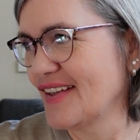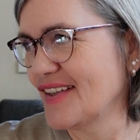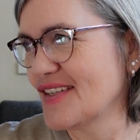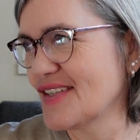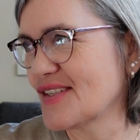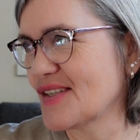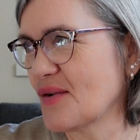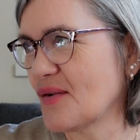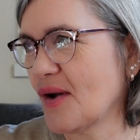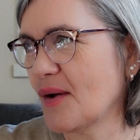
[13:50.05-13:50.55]

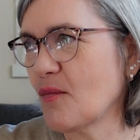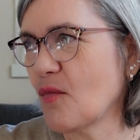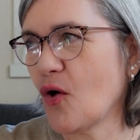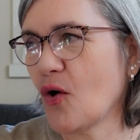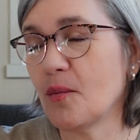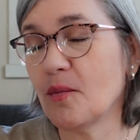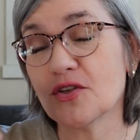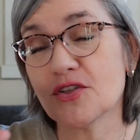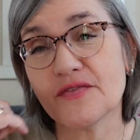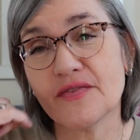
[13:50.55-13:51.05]
So I'm
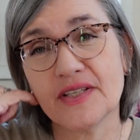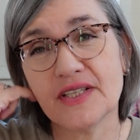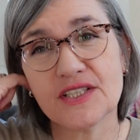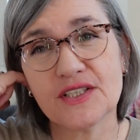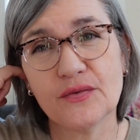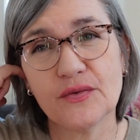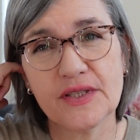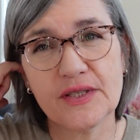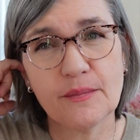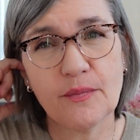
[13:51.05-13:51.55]
almost
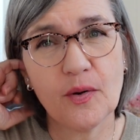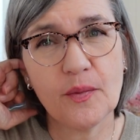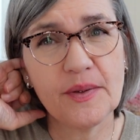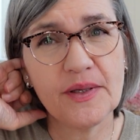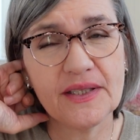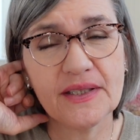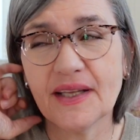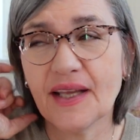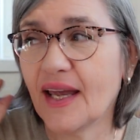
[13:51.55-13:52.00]
finished with the bobbin,